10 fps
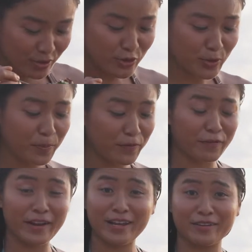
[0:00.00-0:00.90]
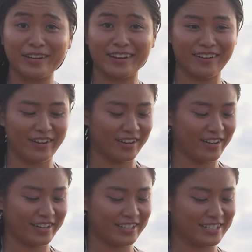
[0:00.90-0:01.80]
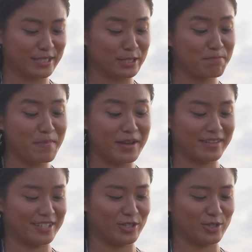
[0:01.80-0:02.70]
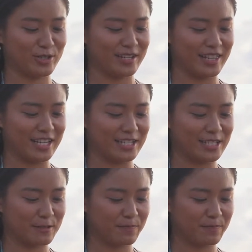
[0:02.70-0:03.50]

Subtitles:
super fragrant, I can smell the ginger in this.